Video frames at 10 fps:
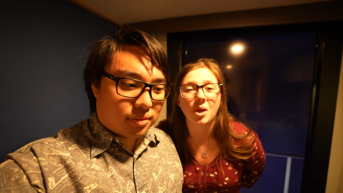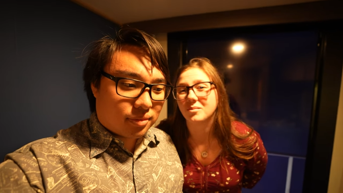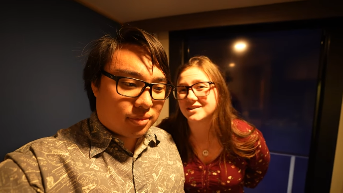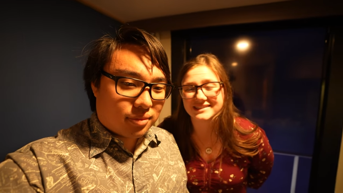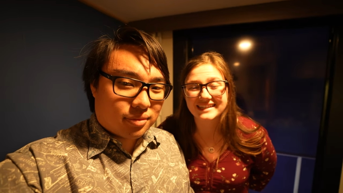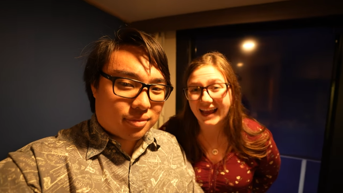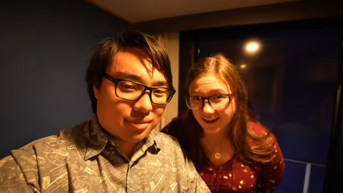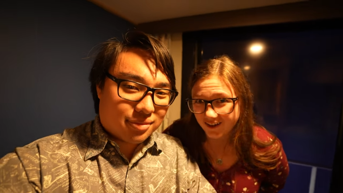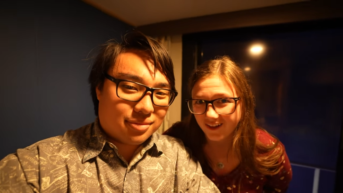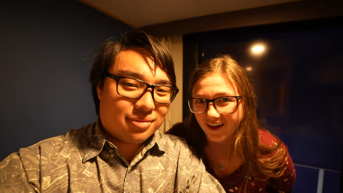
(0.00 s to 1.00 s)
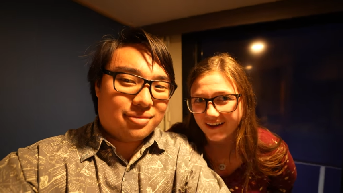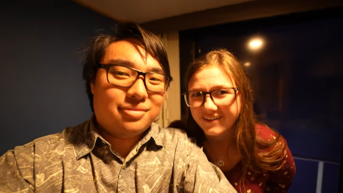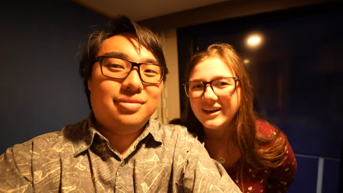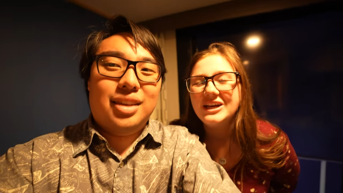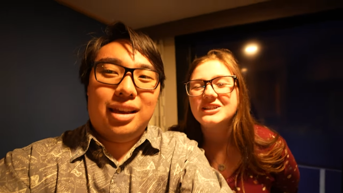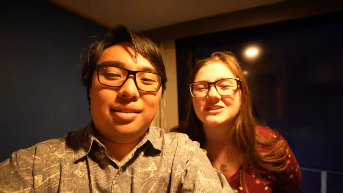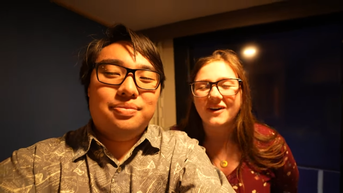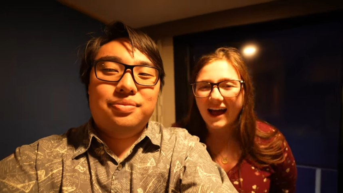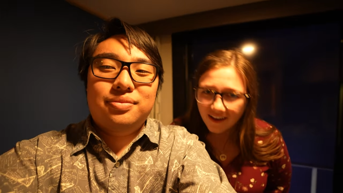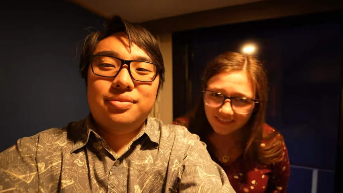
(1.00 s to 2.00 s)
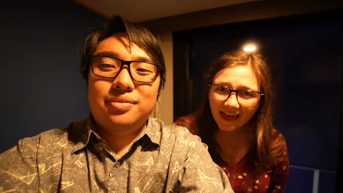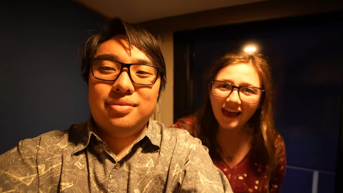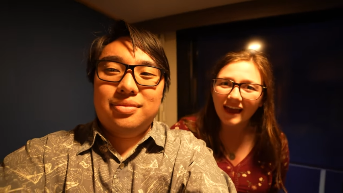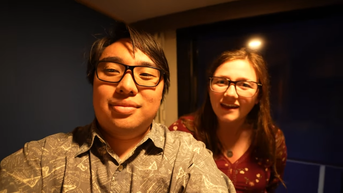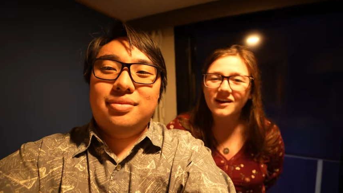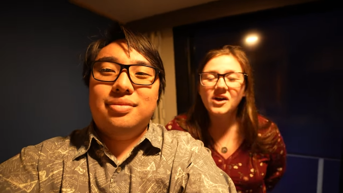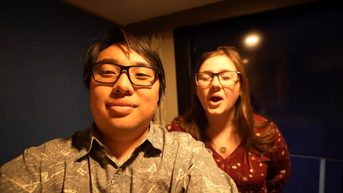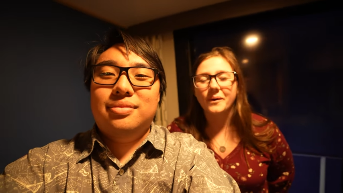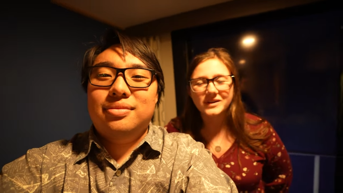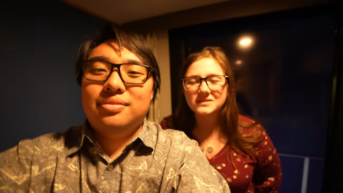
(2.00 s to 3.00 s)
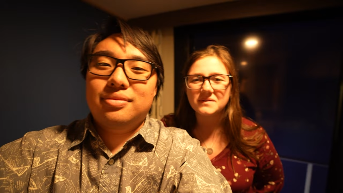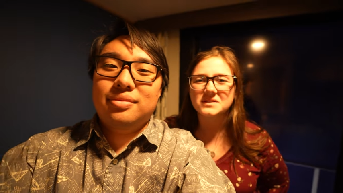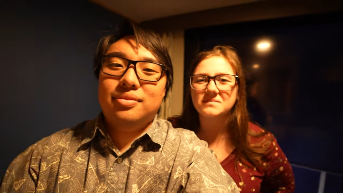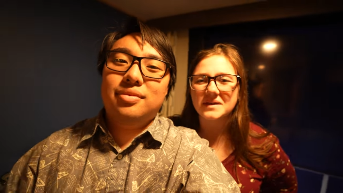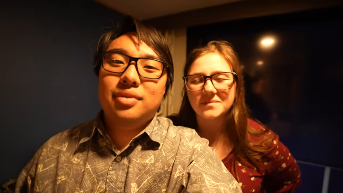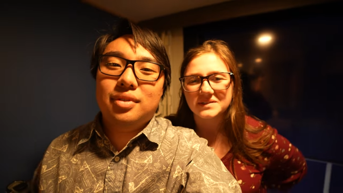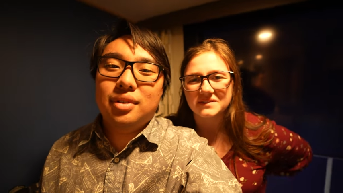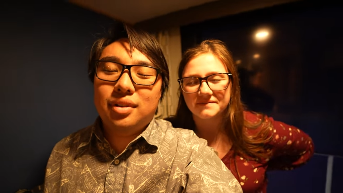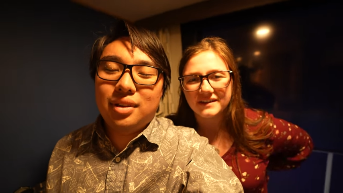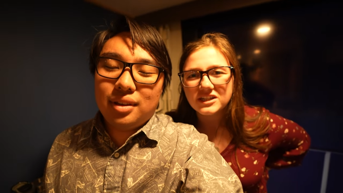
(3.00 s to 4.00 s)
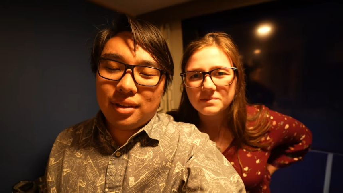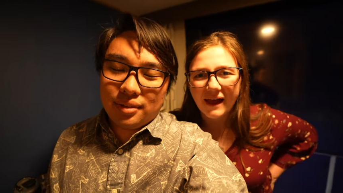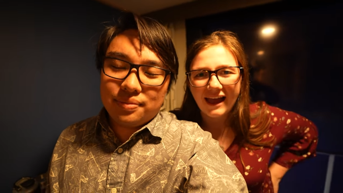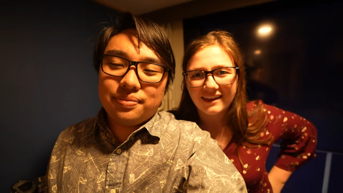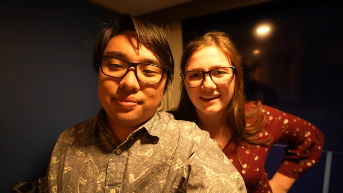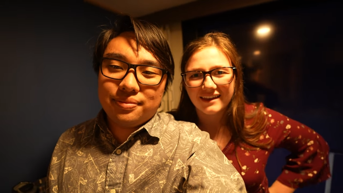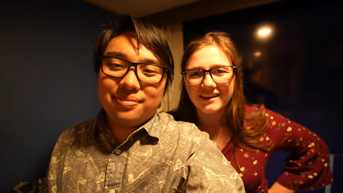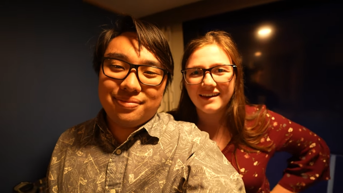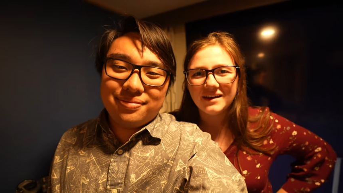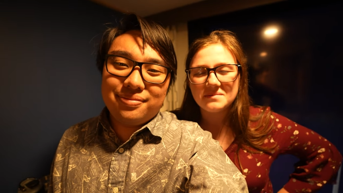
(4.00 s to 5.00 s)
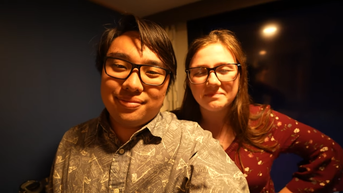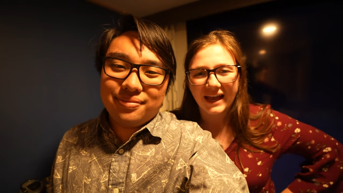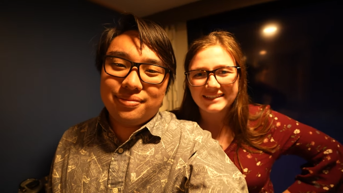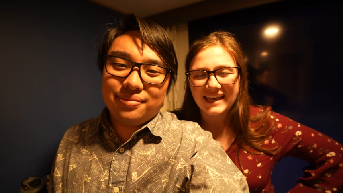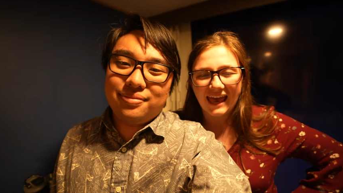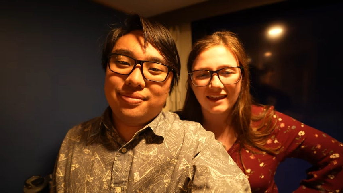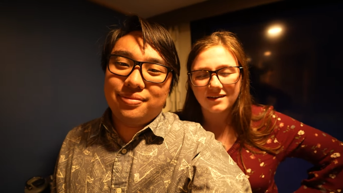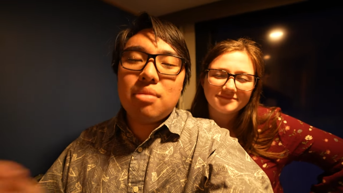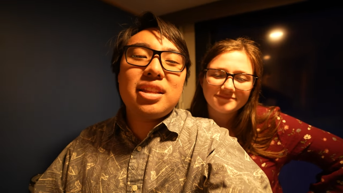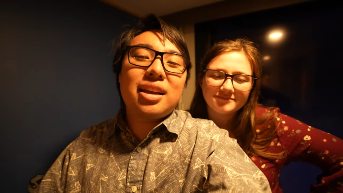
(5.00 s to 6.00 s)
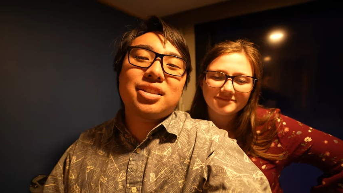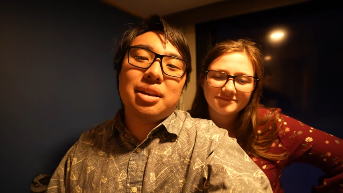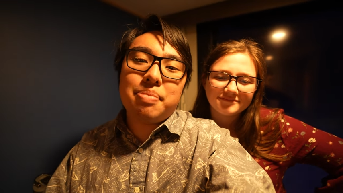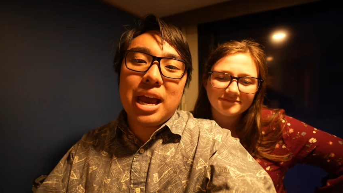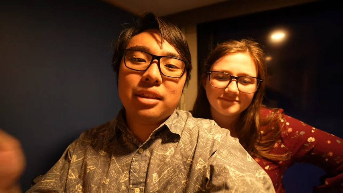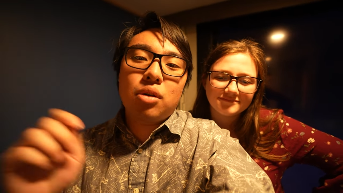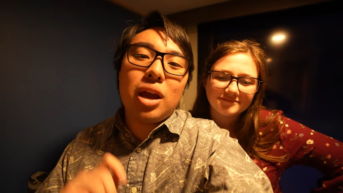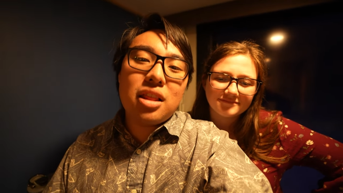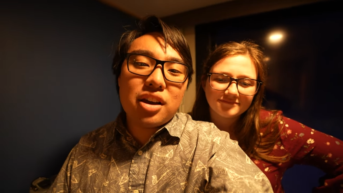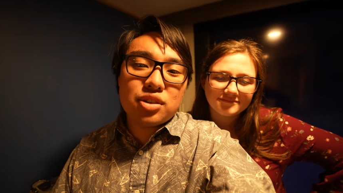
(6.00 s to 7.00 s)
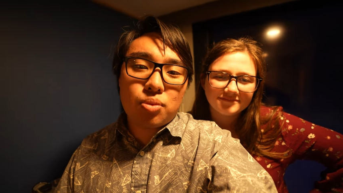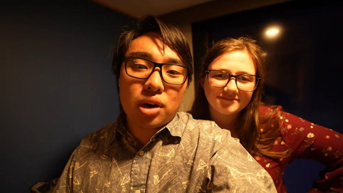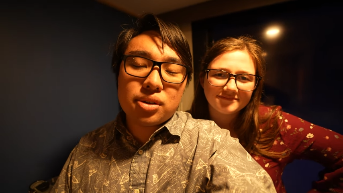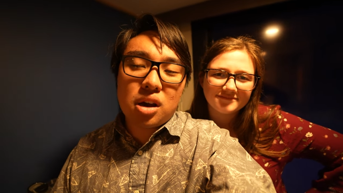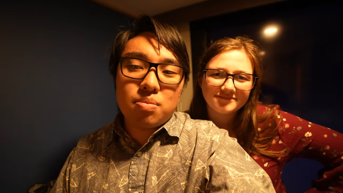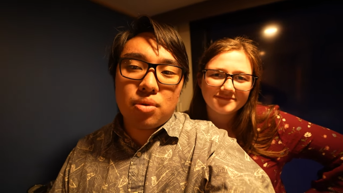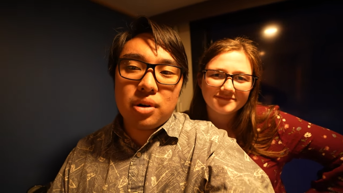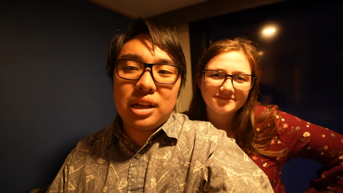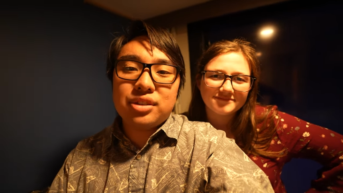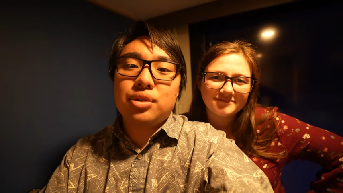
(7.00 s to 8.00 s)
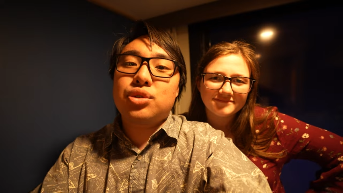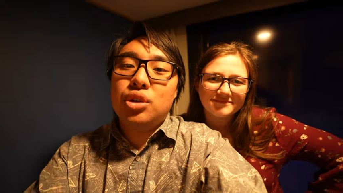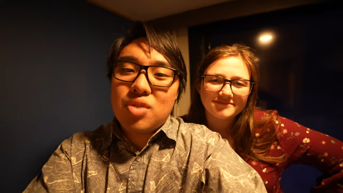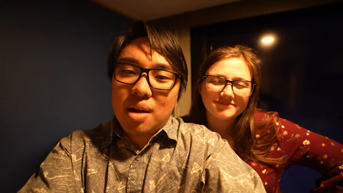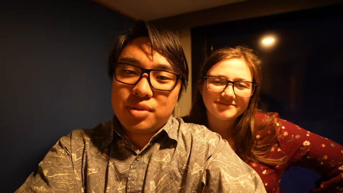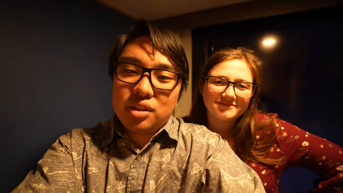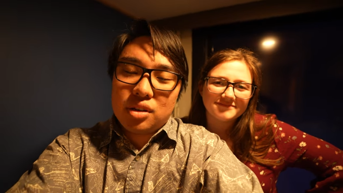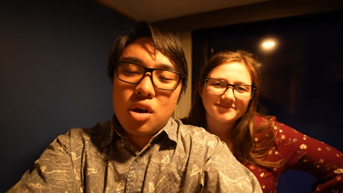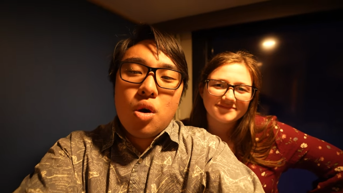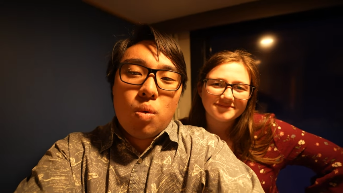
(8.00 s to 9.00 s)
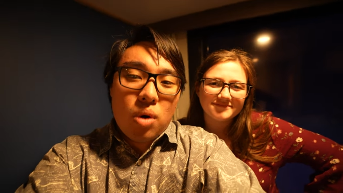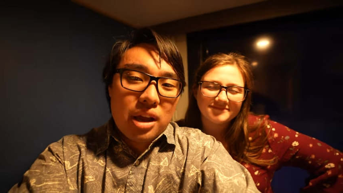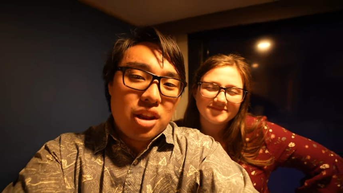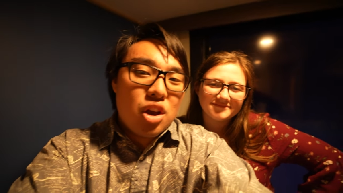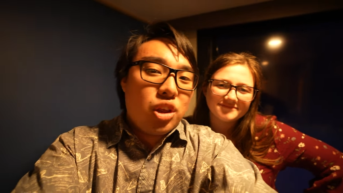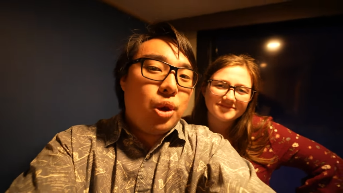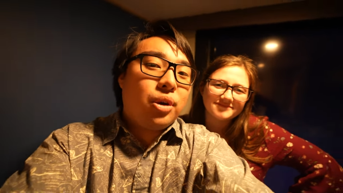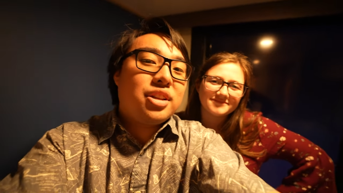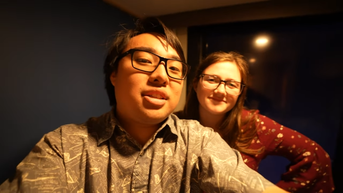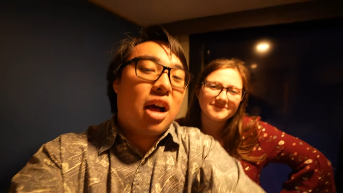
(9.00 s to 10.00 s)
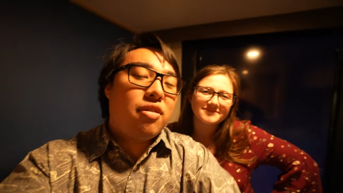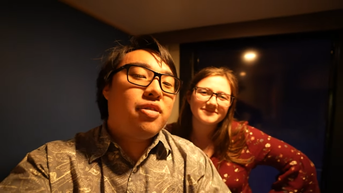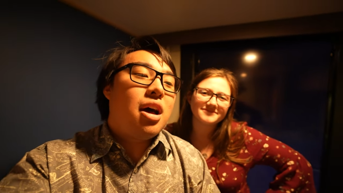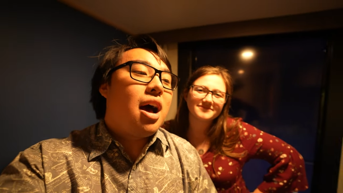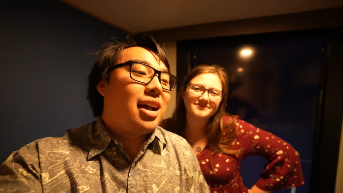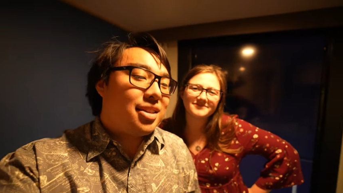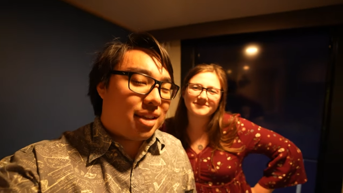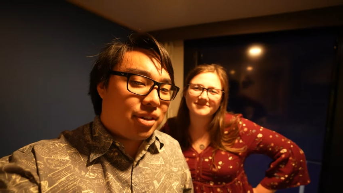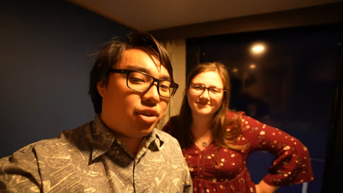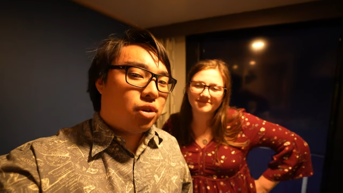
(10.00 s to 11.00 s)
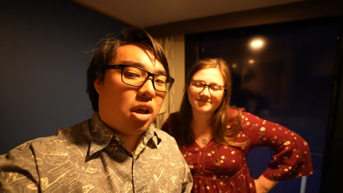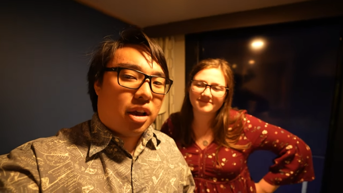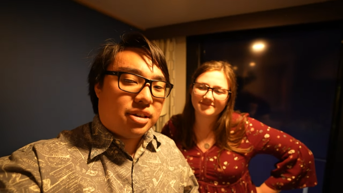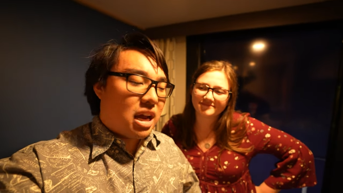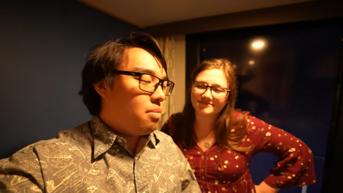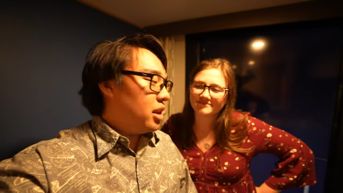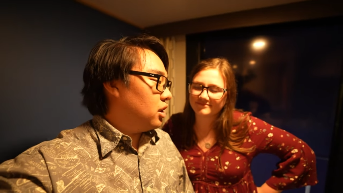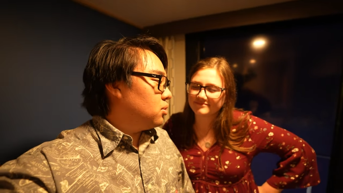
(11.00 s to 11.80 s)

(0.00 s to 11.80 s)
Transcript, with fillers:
Speaker 1: almost 9 o'clock. Yeah. So how the heck are we supposed to be able to finish packing by 10? Let
Speaker 2: me take a step back. The way luggage works on board is there's two options. One, you could self assist your luggage out, meaning